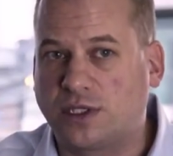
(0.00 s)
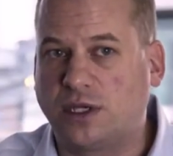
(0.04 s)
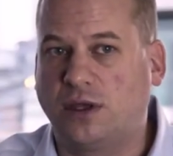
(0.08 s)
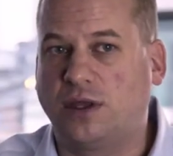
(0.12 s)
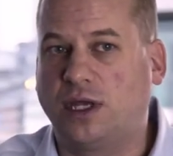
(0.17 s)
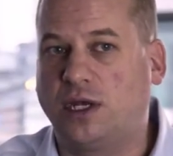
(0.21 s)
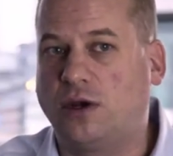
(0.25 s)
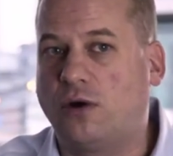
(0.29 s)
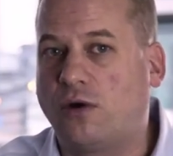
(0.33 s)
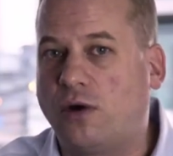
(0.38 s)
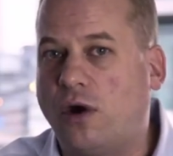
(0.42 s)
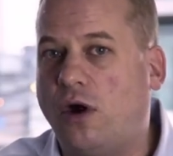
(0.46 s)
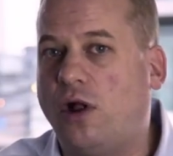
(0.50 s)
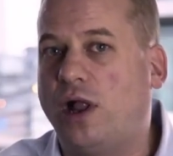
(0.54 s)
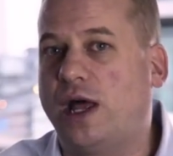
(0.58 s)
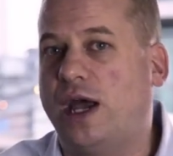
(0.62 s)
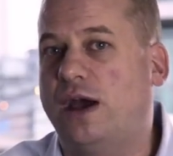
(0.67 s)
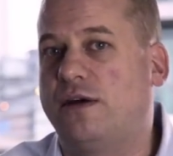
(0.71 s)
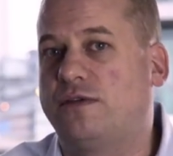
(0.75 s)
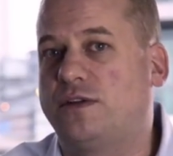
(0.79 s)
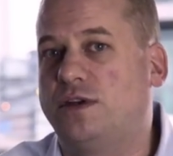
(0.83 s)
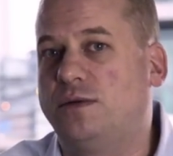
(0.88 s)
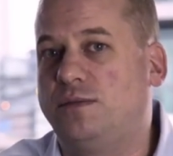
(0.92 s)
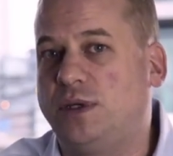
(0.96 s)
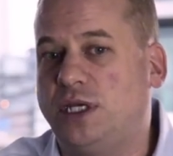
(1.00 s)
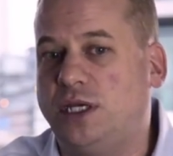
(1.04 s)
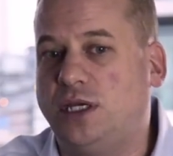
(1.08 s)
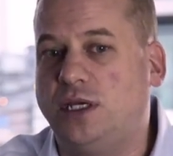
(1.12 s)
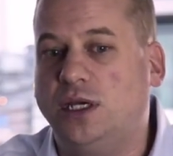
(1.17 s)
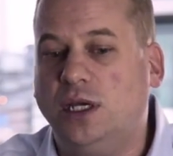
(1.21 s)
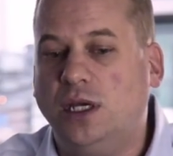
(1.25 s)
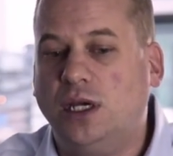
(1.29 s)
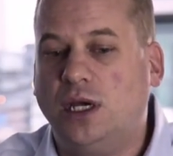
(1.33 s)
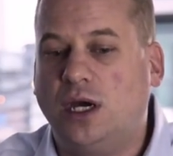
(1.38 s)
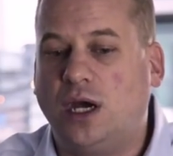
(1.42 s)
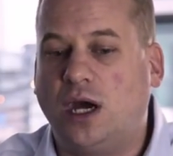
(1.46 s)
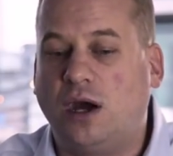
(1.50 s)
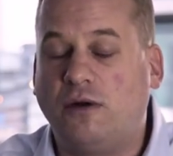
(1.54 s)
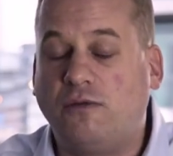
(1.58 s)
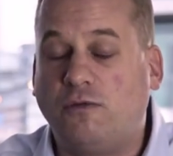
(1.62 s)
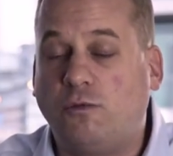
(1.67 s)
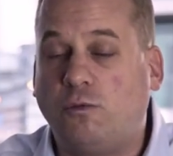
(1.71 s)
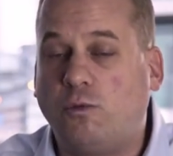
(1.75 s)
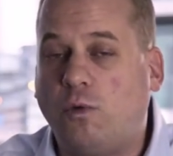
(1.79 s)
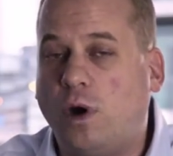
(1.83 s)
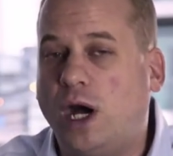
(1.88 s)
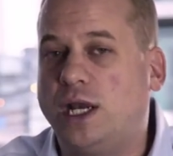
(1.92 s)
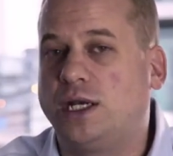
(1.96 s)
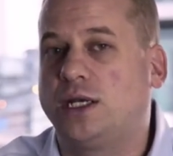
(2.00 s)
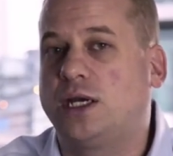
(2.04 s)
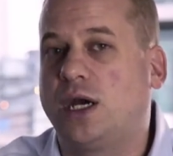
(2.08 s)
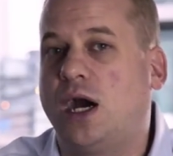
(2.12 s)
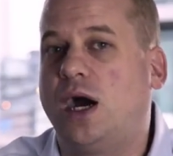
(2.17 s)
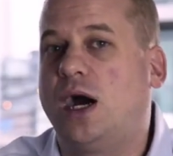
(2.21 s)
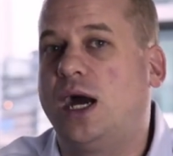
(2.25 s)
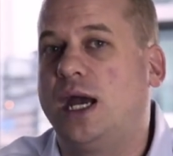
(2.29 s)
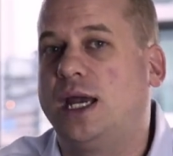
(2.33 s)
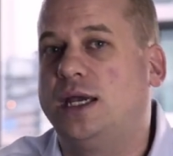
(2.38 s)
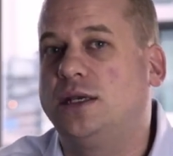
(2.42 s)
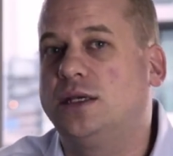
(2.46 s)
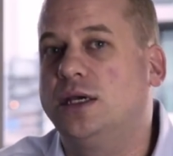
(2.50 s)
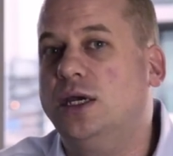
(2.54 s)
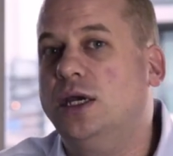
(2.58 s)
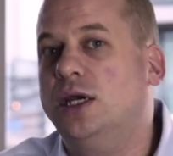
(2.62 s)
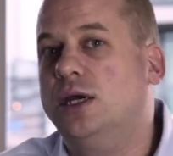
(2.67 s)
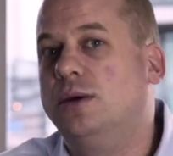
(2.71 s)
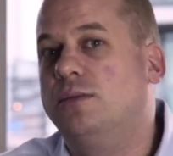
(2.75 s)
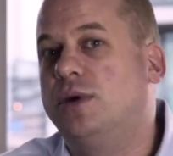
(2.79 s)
so they don't all have to be of one kind.